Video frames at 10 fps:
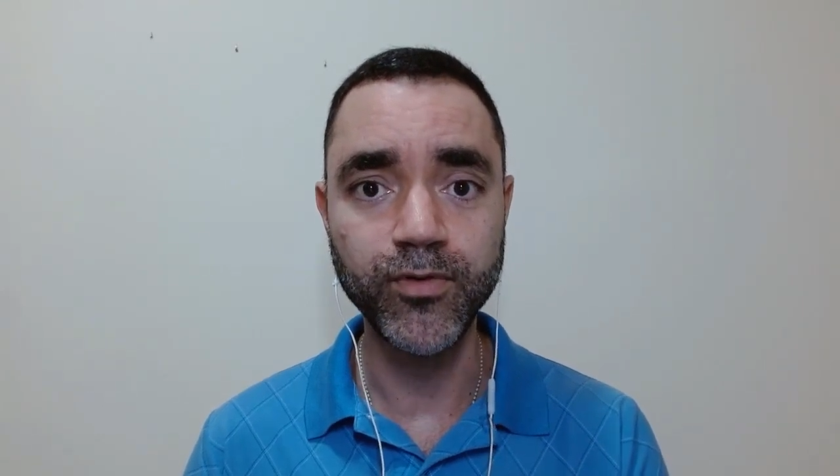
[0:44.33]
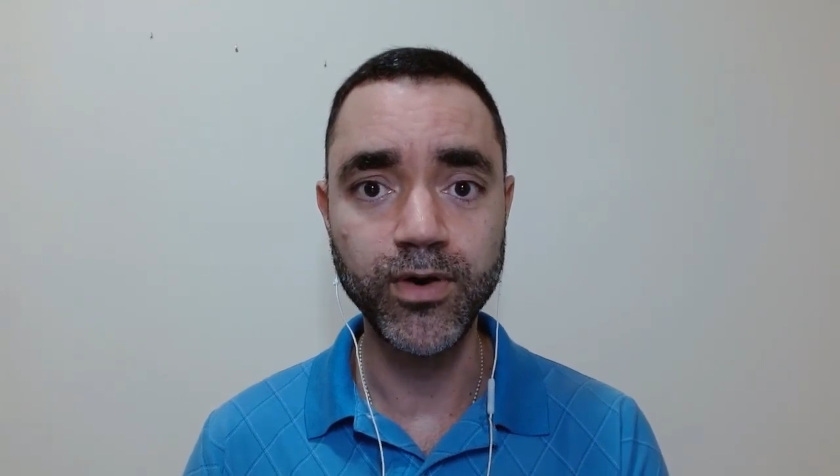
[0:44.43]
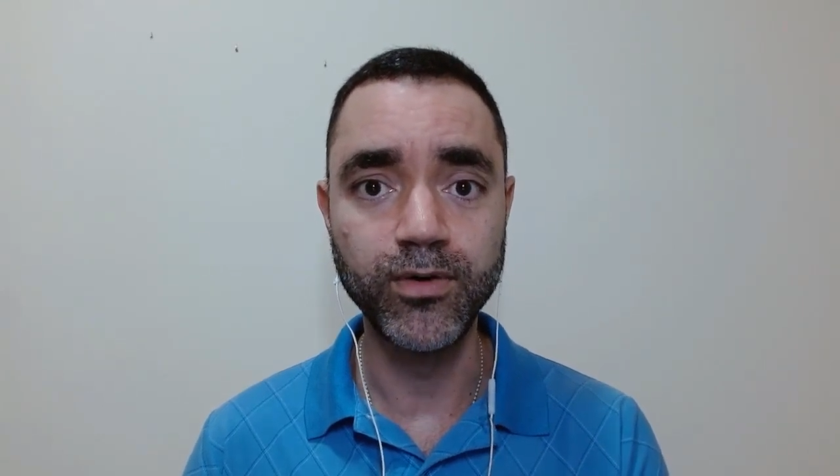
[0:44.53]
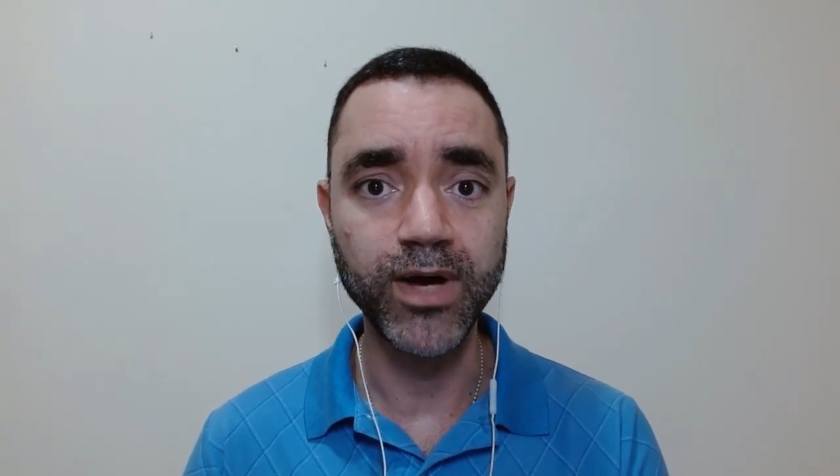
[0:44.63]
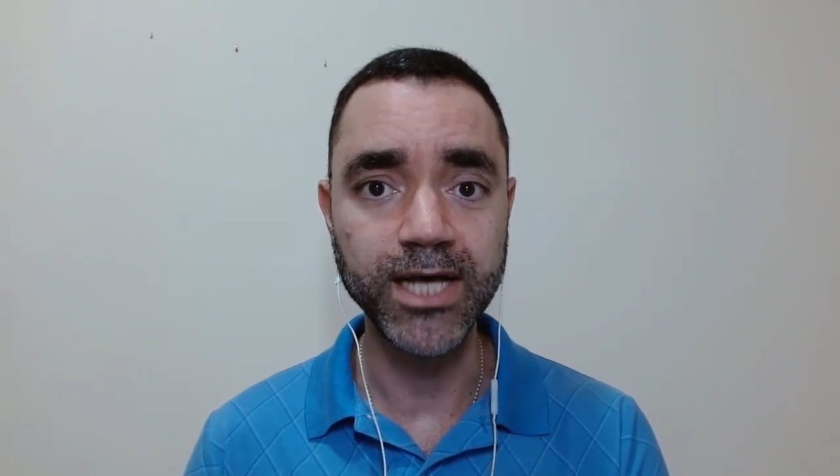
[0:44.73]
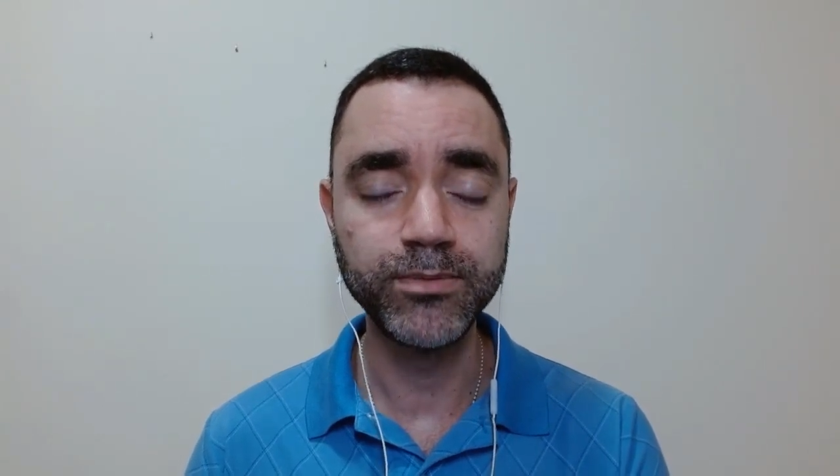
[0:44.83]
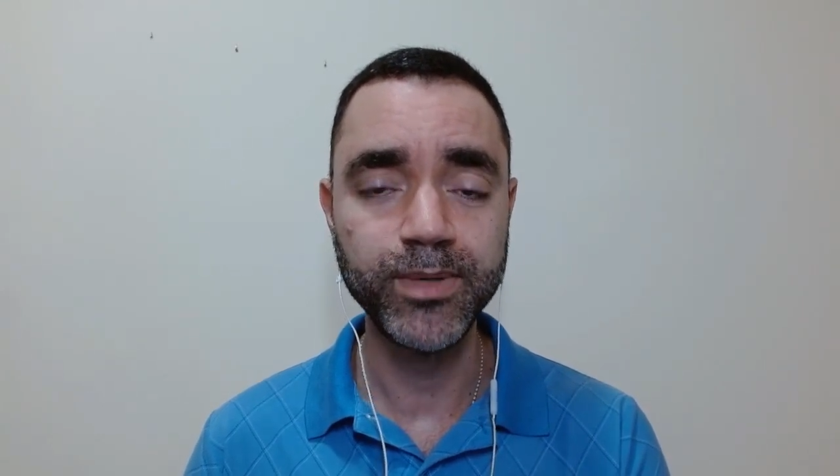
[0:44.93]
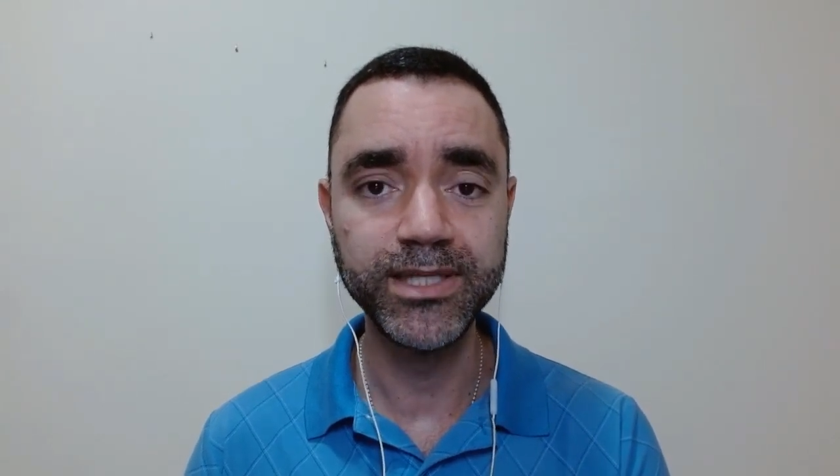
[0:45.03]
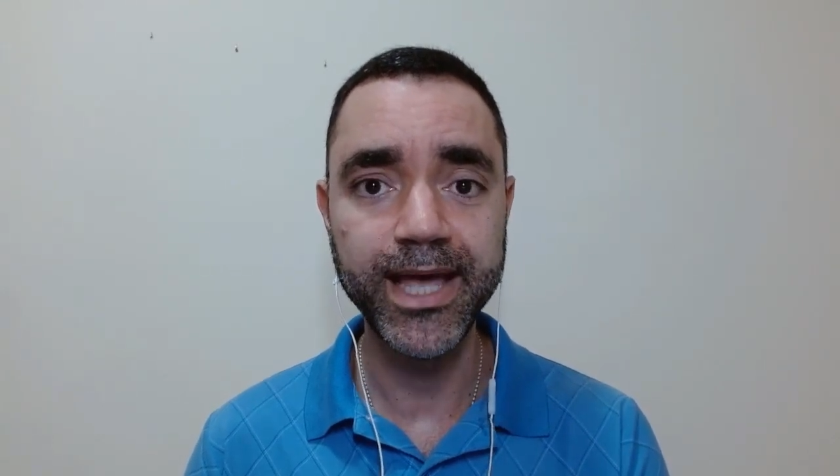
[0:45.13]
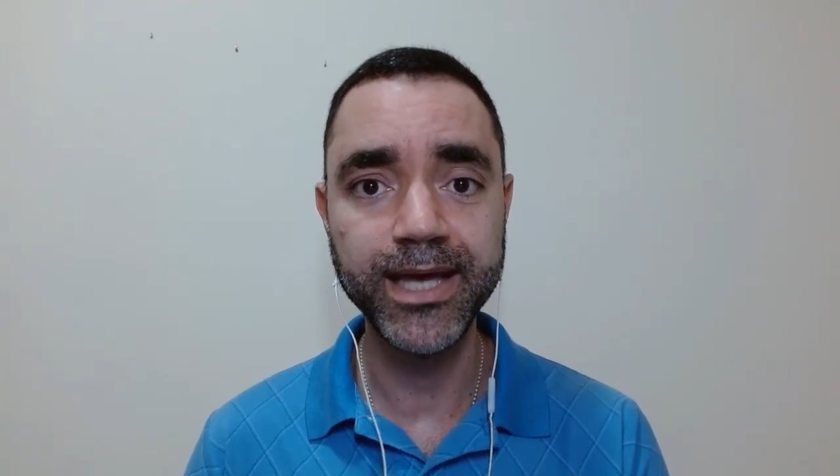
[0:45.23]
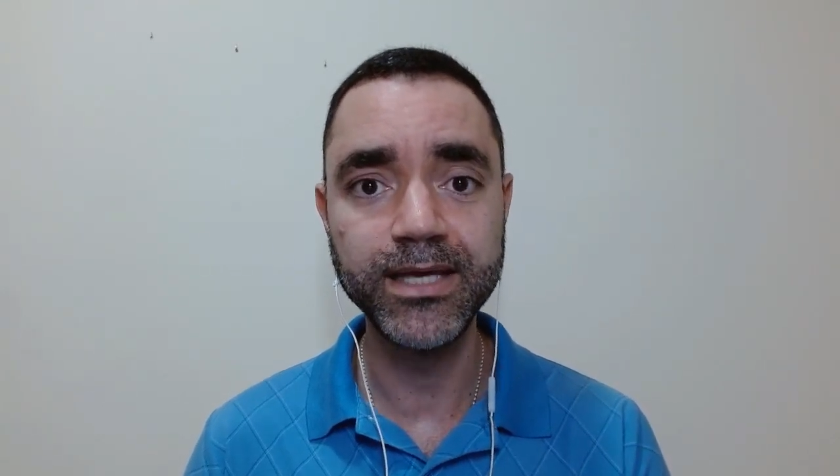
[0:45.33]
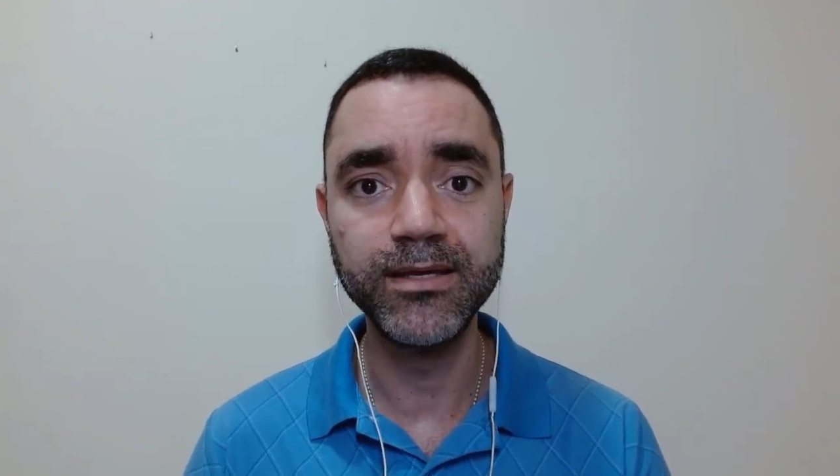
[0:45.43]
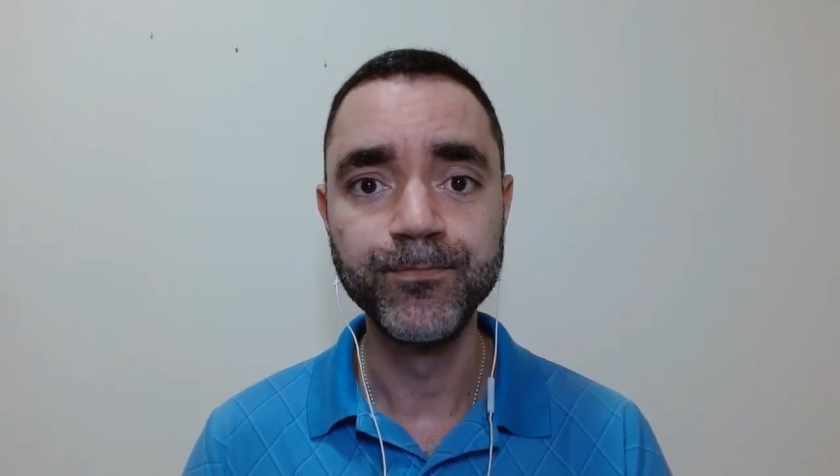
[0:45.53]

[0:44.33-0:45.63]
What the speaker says: from Aspen Tech